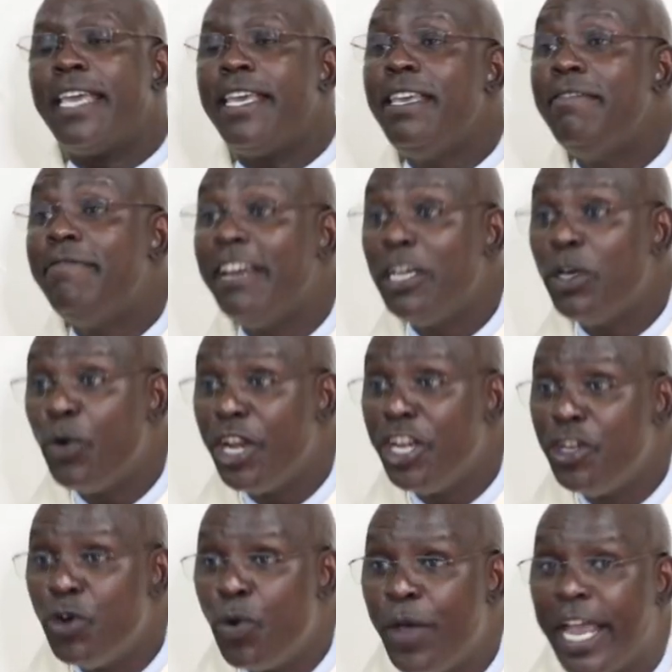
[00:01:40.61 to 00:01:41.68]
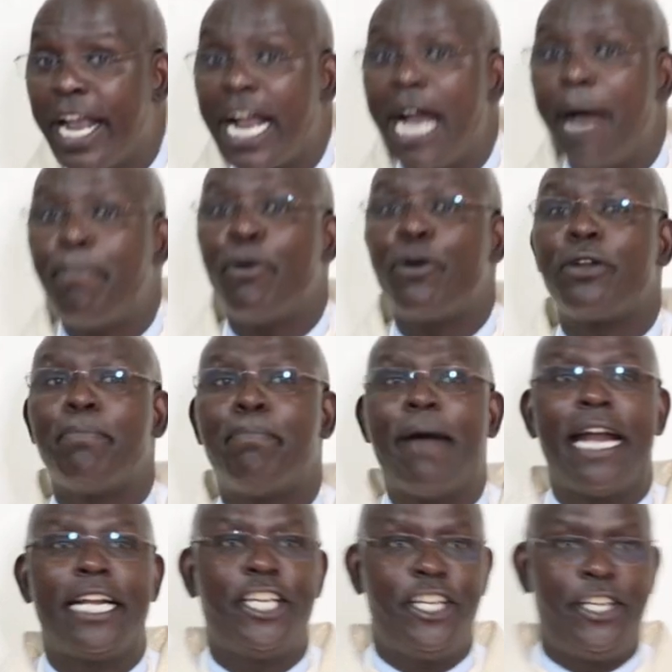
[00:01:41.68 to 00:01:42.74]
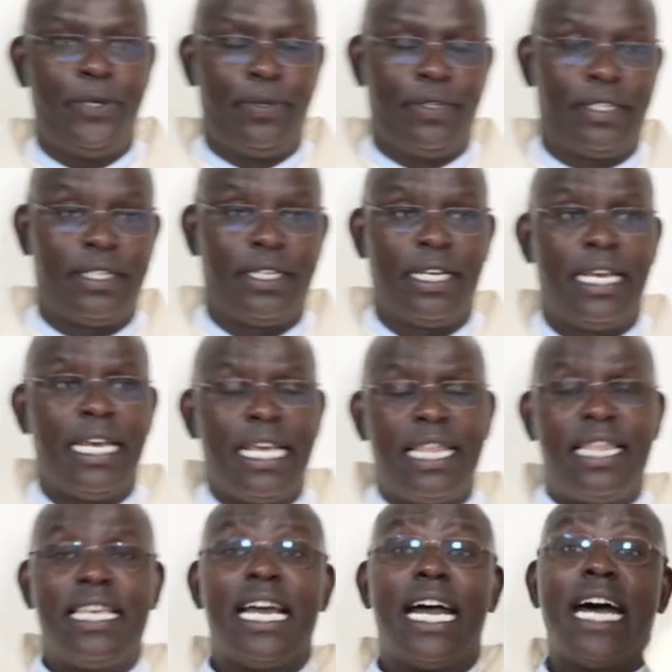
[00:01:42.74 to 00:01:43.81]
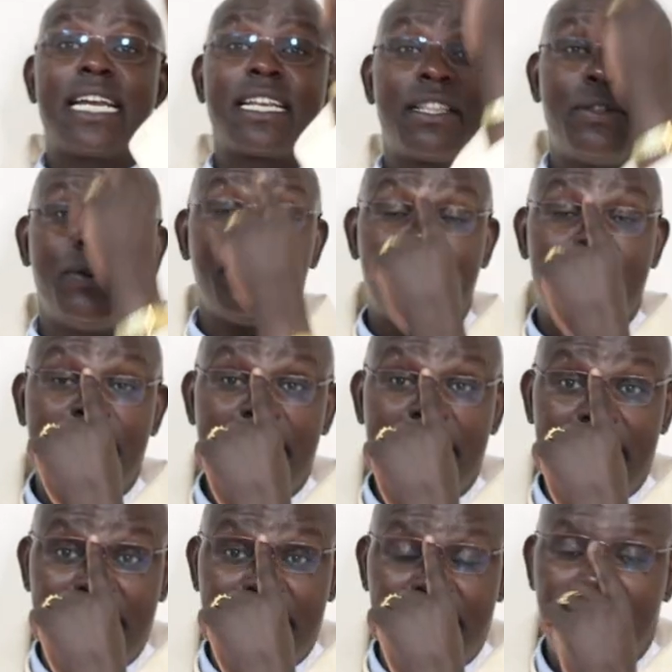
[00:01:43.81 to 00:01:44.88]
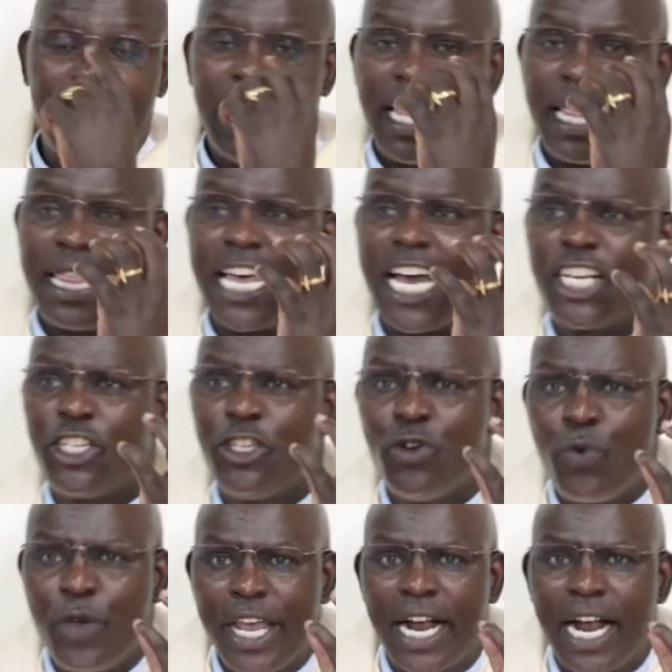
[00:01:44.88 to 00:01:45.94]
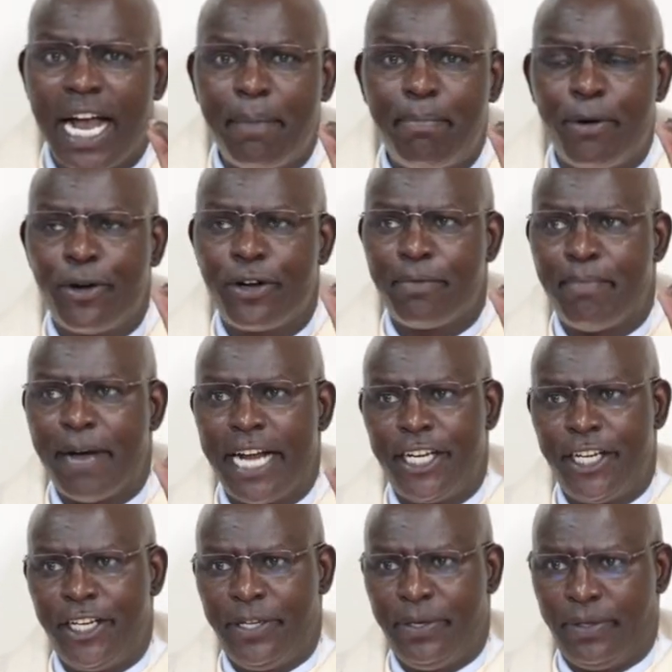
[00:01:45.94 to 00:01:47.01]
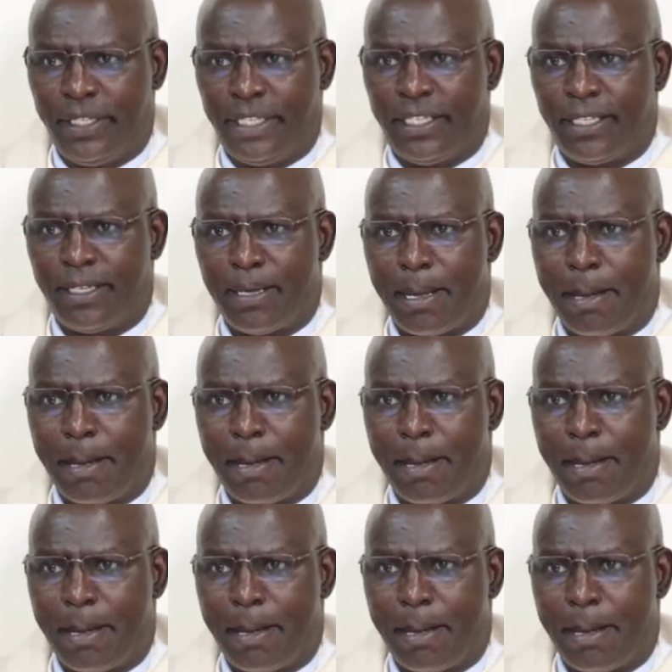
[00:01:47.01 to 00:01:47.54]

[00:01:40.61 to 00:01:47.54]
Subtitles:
even when you wake up on bad news, there are those days that you wake up on bad news.